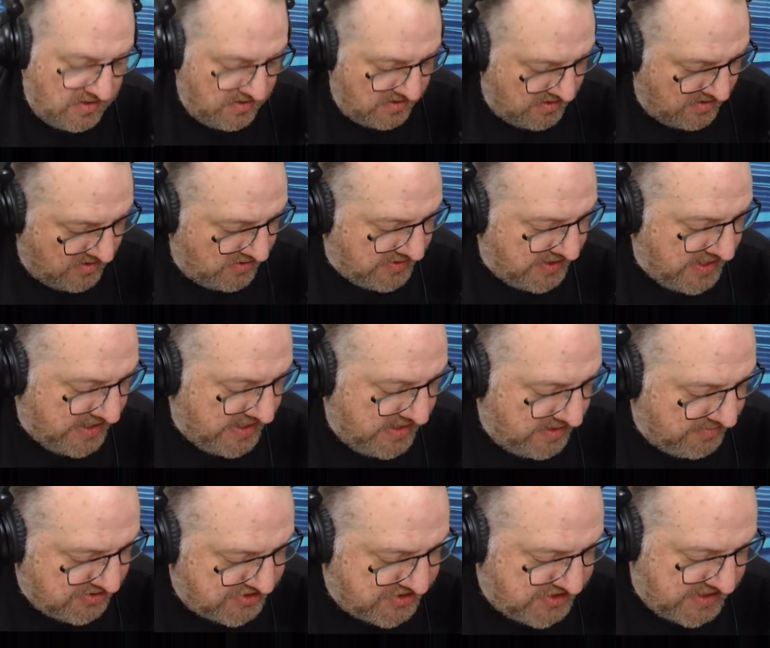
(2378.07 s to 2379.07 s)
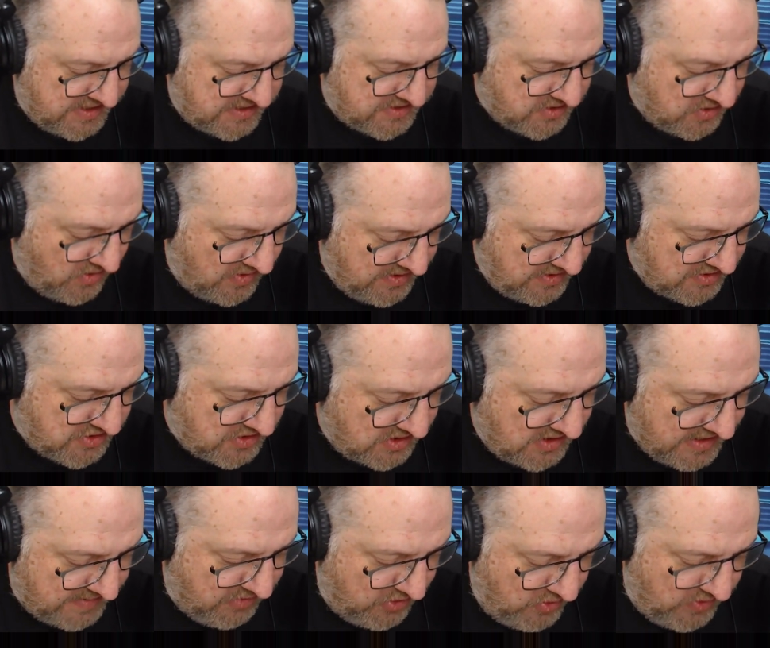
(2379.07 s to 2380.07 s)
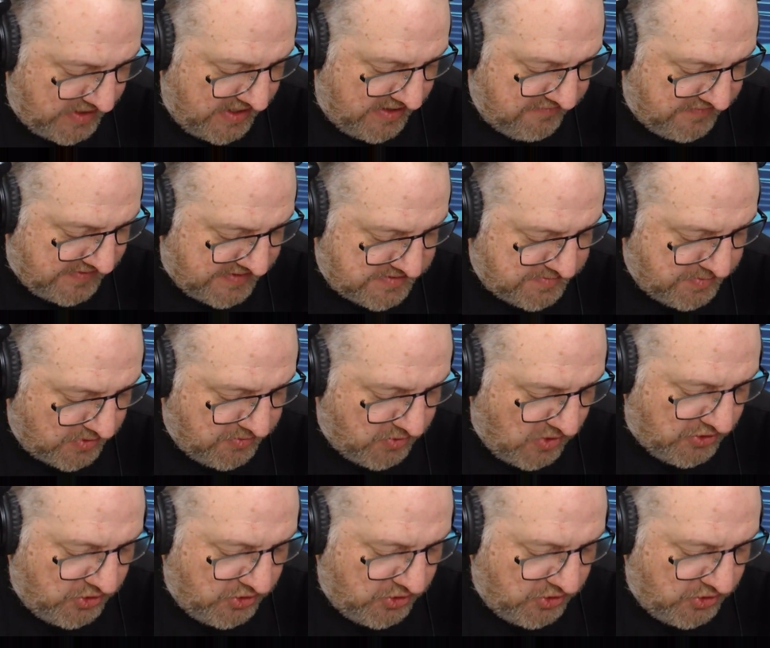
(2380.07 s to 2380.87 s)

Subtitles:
Okay, number 6, lawyers claim the UK Facebook